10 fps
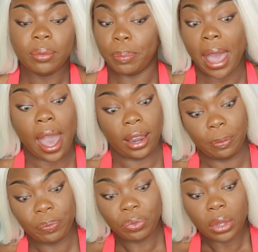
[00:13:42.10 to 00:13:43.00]

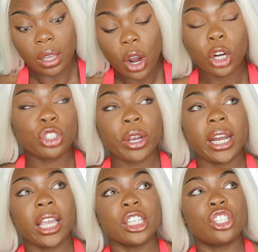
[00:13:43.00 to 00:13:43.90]
Man, her
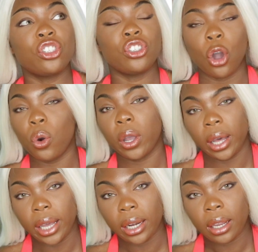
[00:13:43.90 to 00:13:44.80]
training is so
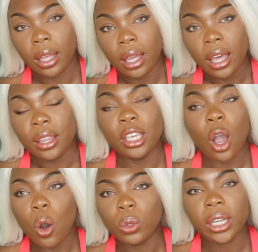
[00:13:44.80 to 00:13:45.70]
good. The
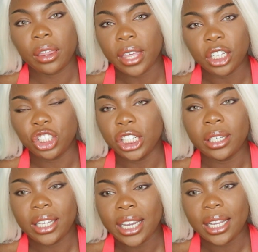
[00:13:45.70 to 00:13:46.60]
only thing she
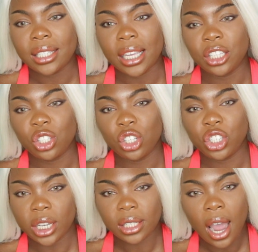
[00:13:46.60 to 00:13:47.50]
needs is to
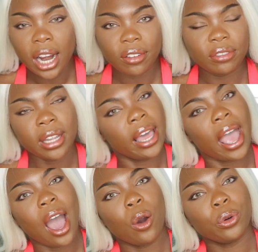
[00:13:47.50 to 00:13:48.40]
just kind of let
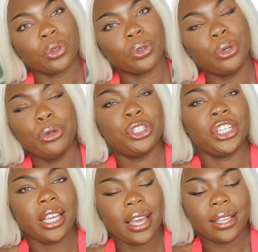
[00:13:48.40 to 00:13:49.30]
out who
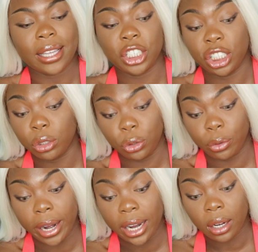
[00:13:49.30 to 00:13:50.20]
she is and she'll do
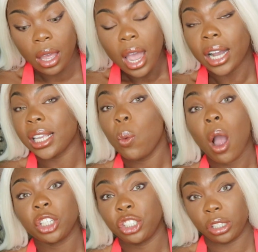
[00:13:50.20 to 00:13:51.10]
great. Cause I
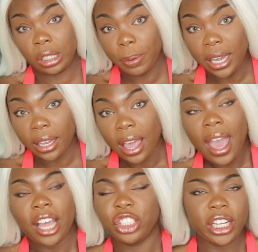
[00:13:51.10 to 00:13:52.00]
watched her speak
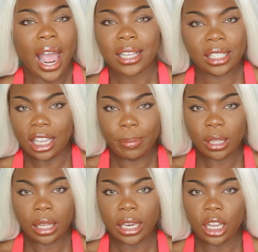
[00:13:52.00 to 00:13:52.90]
and she has the
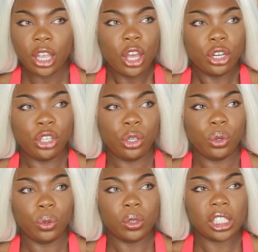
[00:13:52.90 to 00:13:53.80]
ability
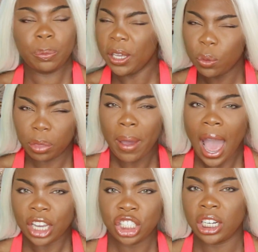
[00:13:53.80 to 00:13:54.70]
to speak with
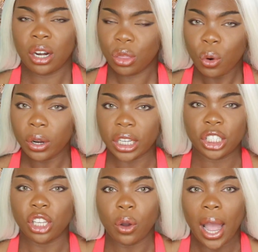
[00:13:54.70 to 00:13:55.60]
passion and authority.
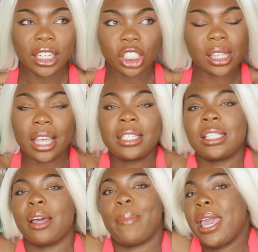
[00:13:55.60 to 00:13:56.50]
So this
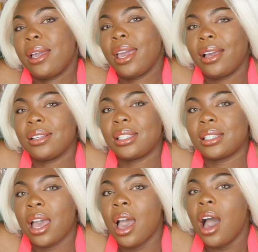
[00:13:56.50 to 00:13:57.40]
is the makings